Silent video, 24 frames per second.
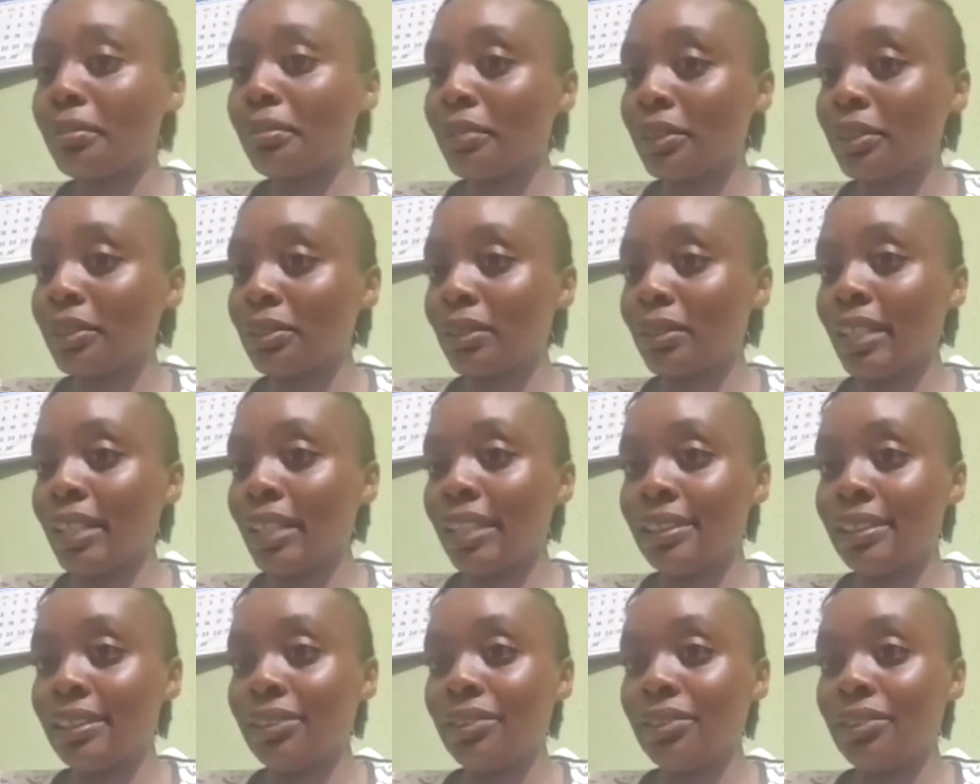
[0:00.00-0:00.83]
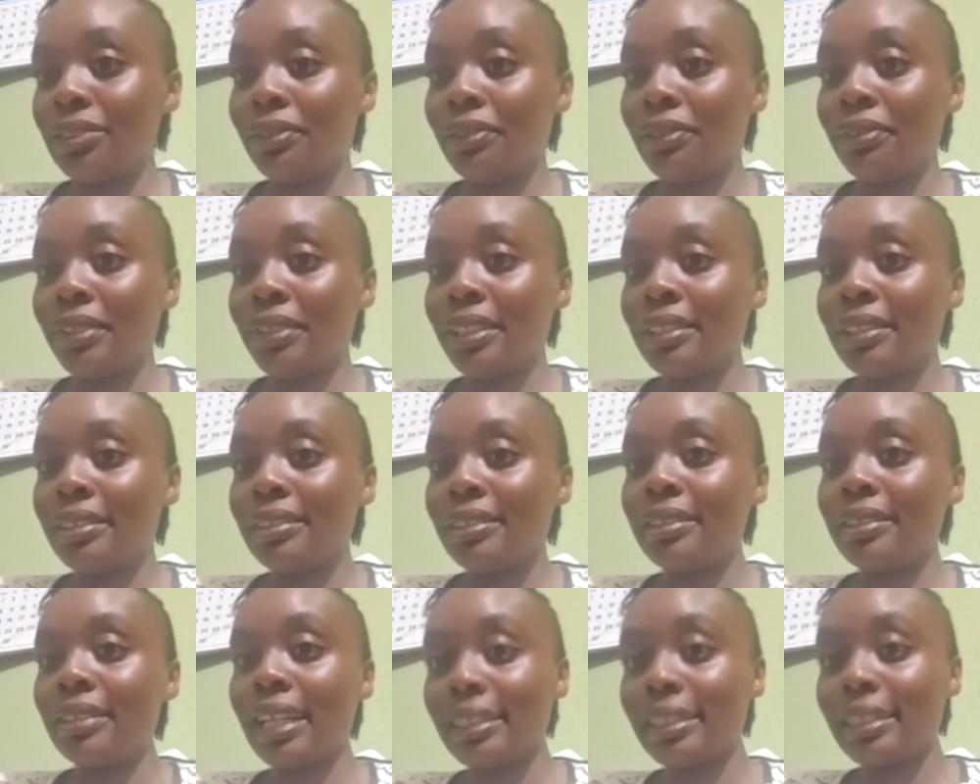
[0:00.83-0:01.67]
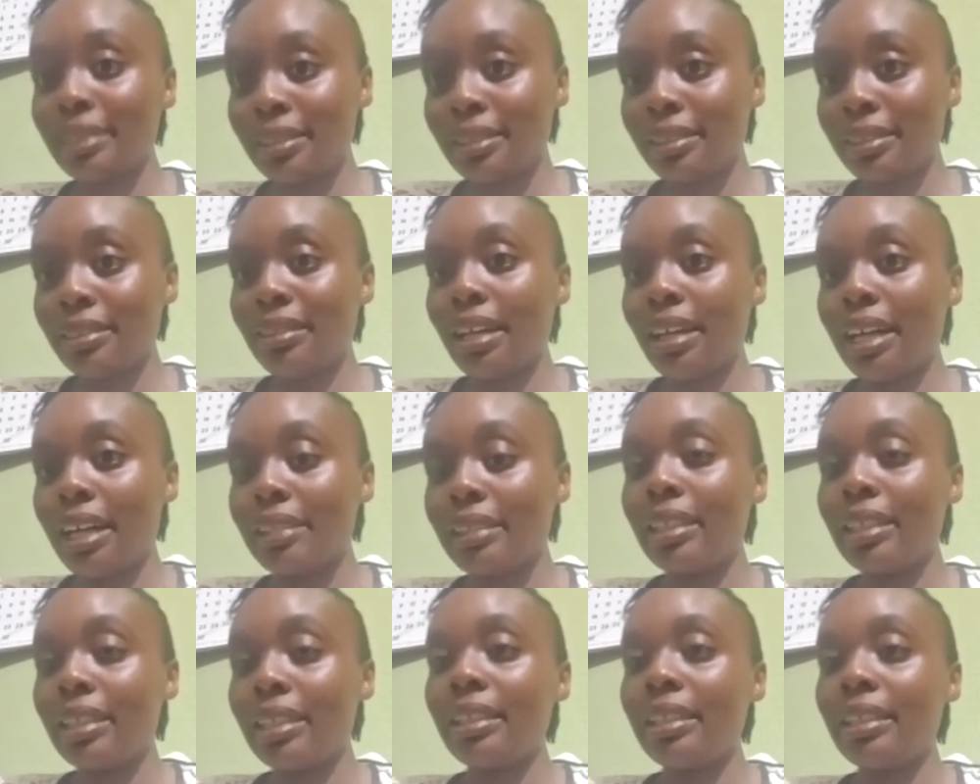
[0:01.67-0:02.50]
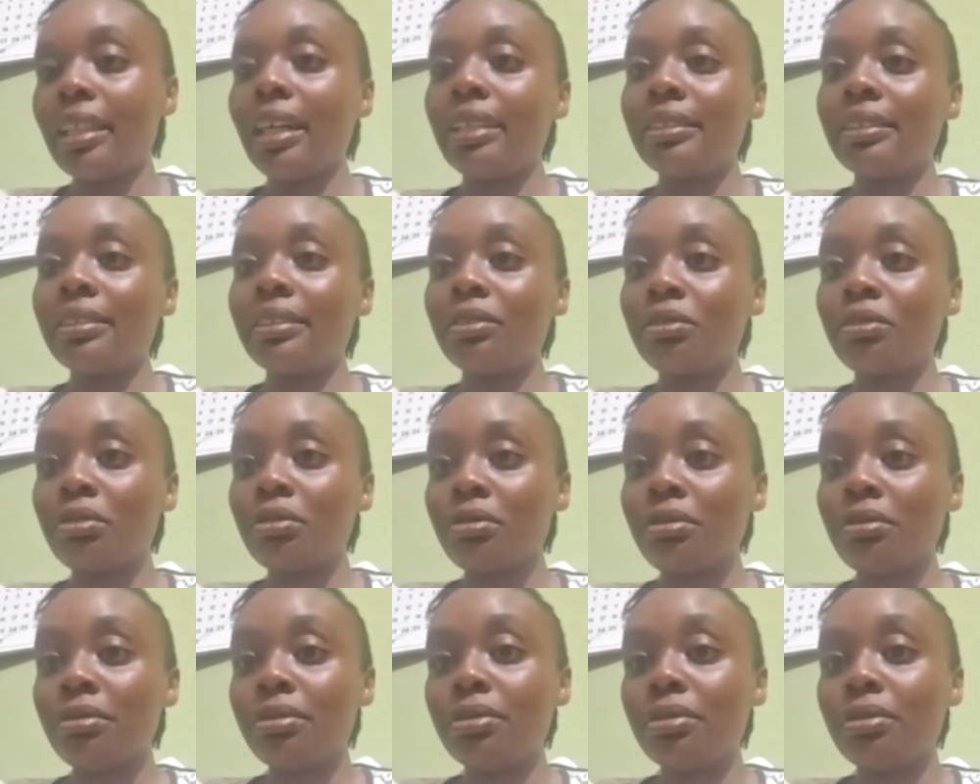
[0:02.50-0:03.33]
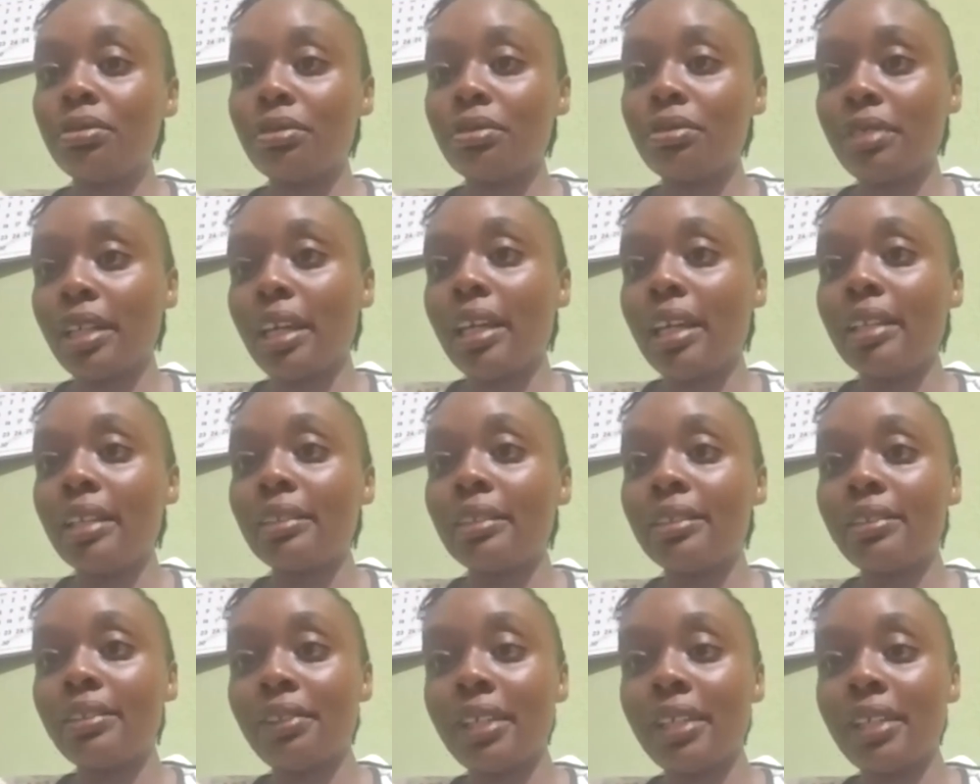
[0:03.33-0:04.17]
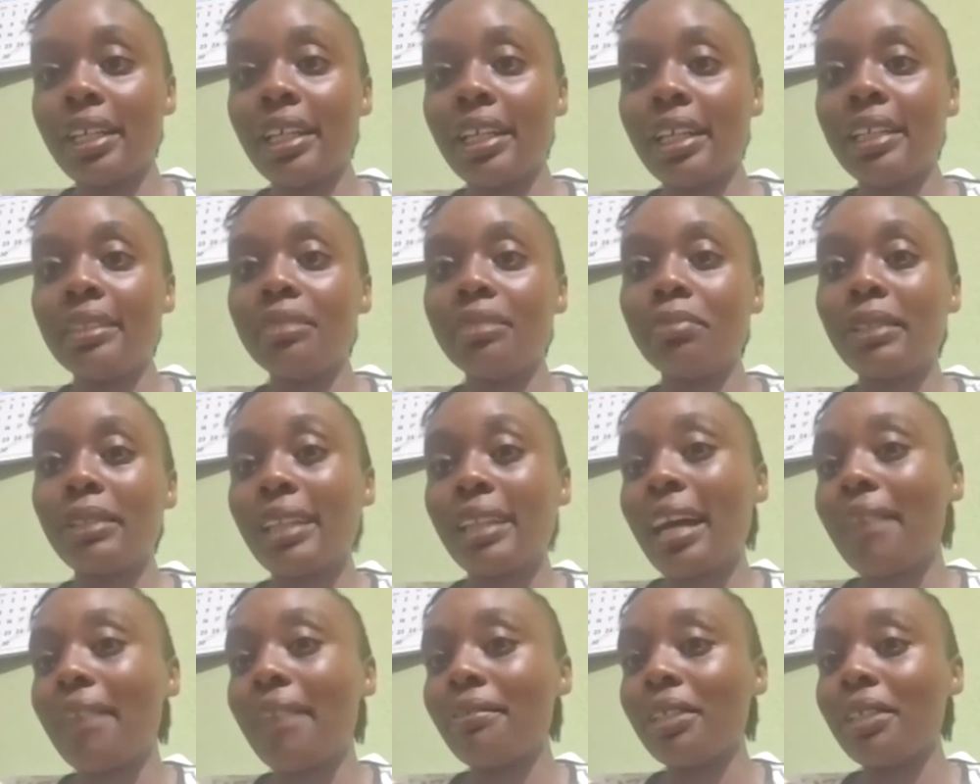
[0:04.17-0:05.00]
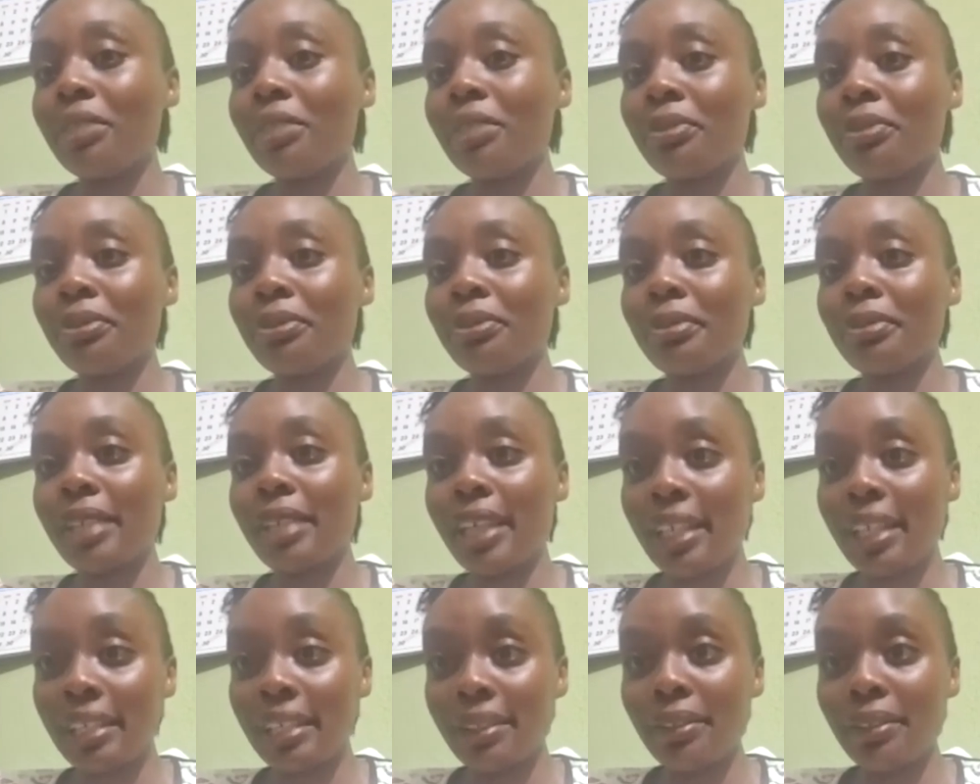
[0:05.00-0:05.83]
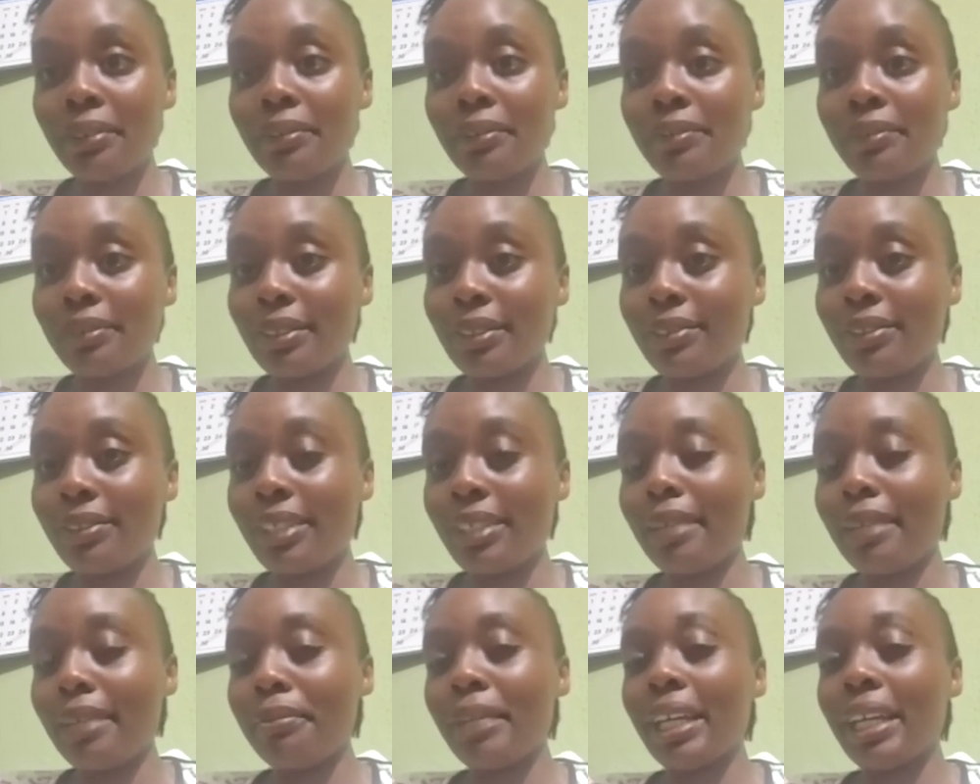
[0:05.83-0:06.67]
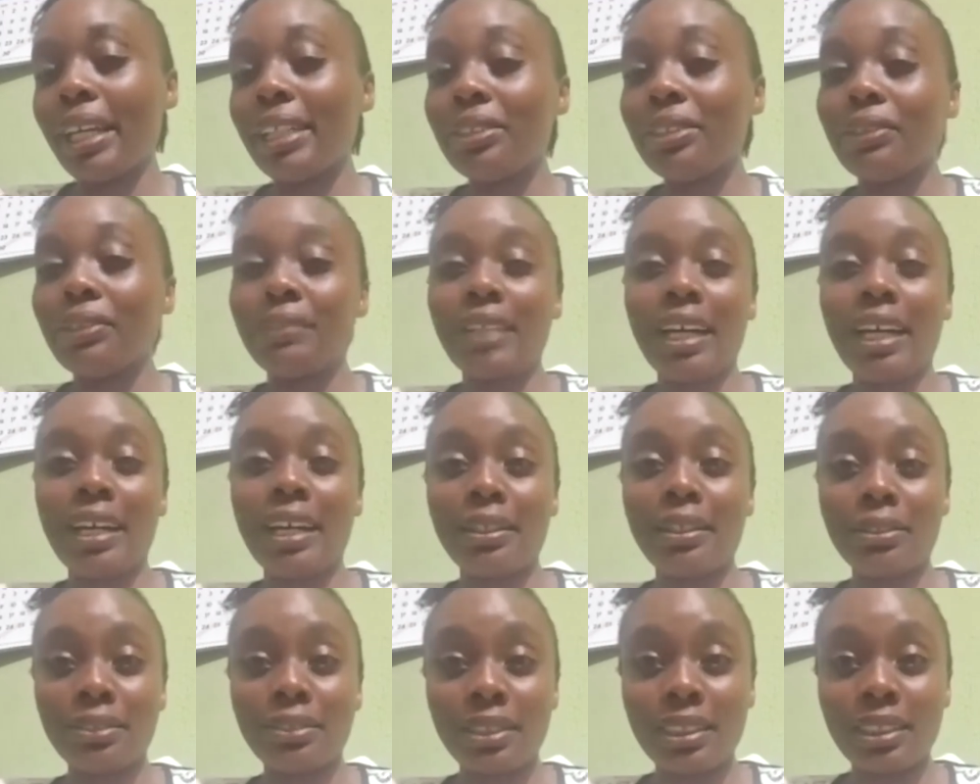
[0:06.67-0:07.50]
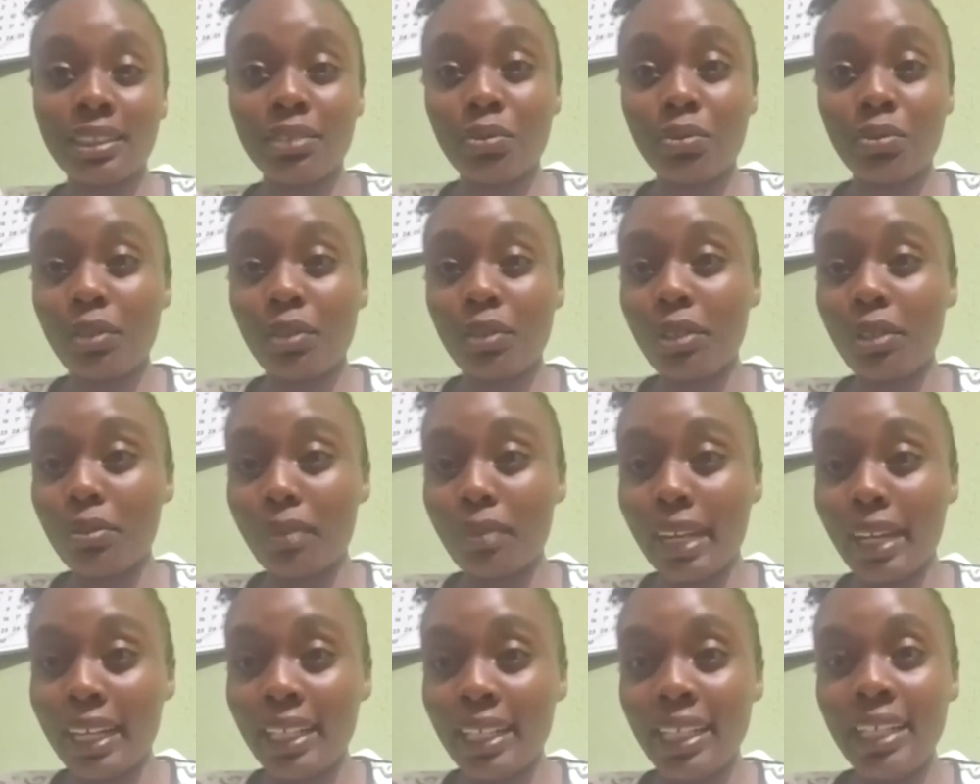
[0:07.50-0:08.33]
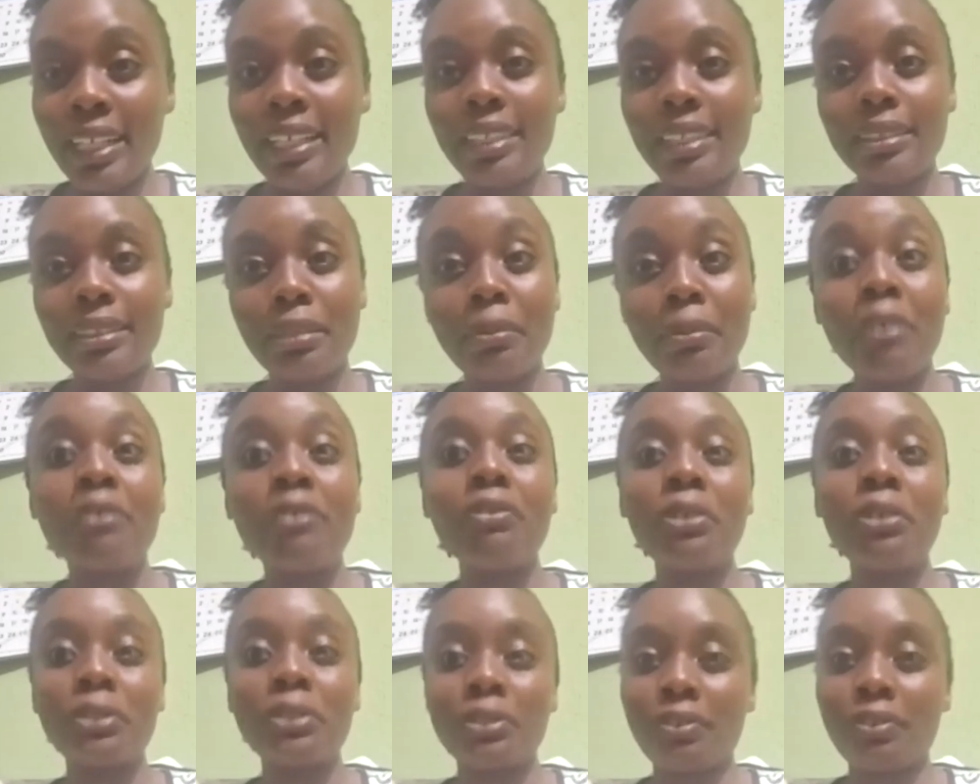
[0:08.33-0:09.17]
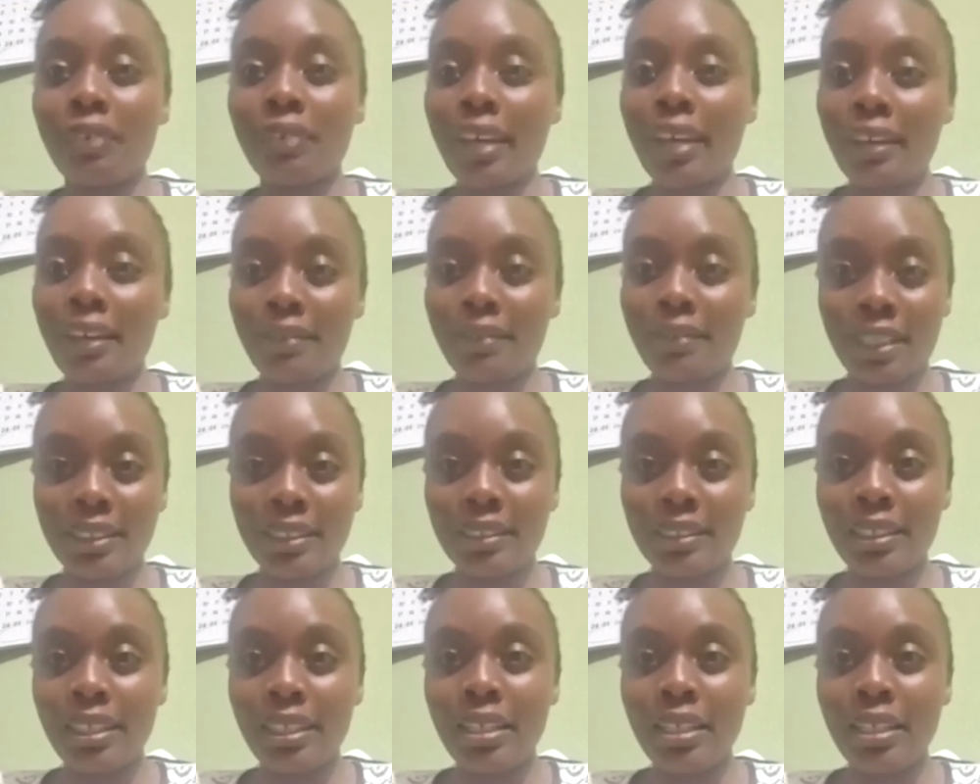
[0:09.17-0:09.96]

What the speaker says: muscular dystrophy starts as early as 2 years, 3 years, but the average age of diagnosis worldwide is about 4 to 5 years,